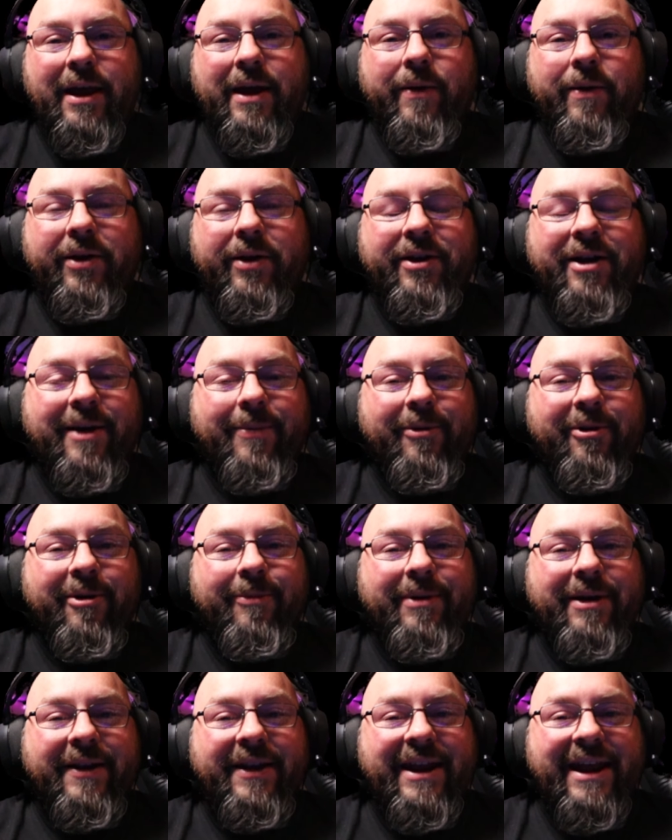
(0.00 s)
I'll talk more
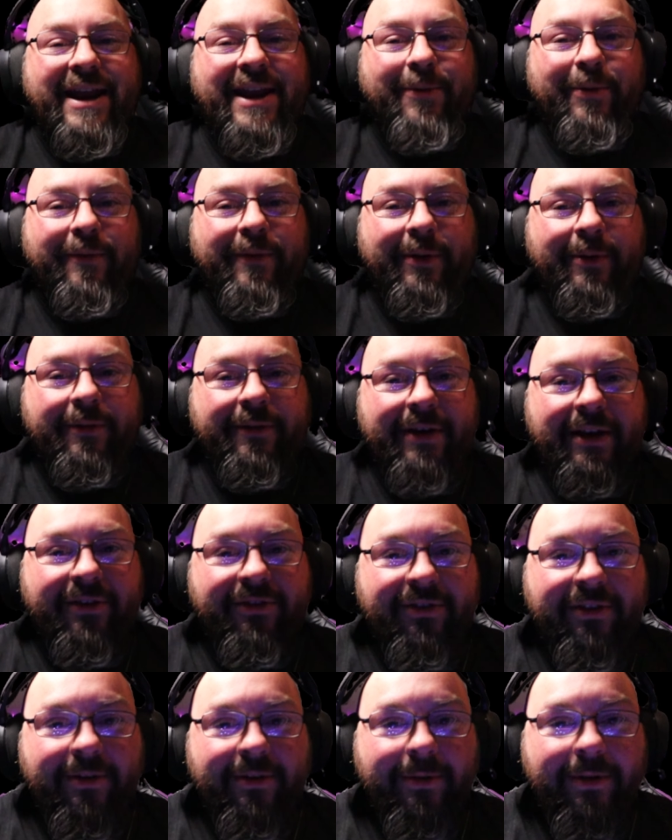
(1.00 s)
about that in review
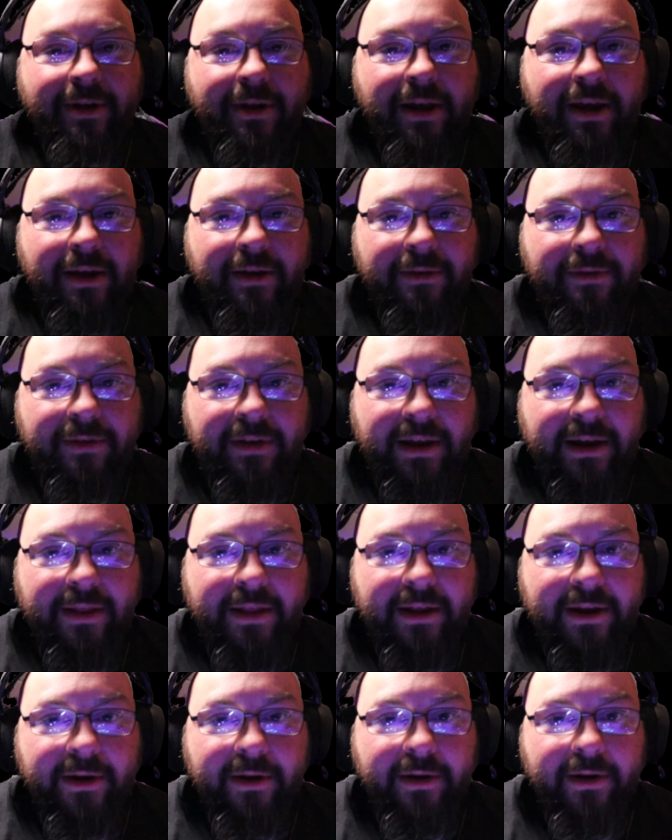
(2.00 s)
section. See you
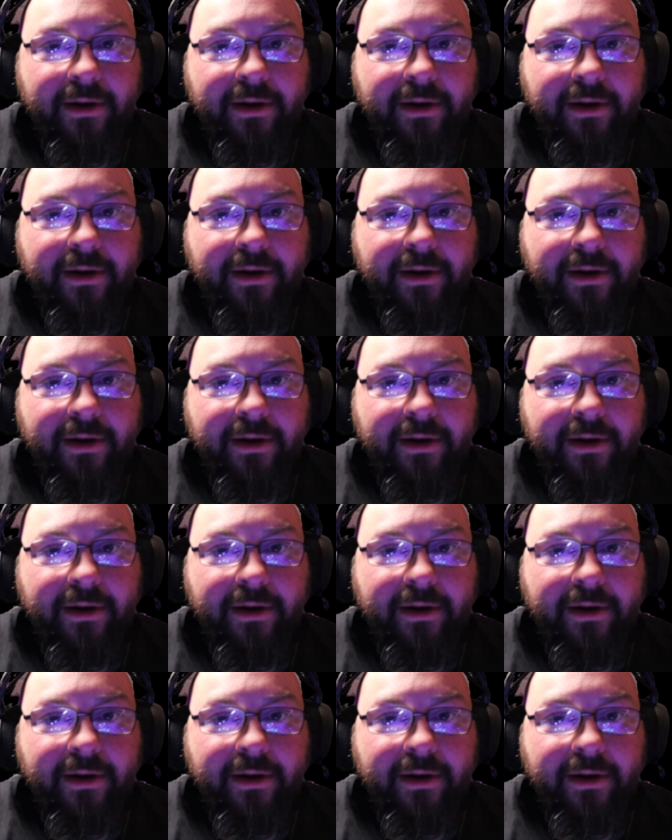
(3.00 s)
there.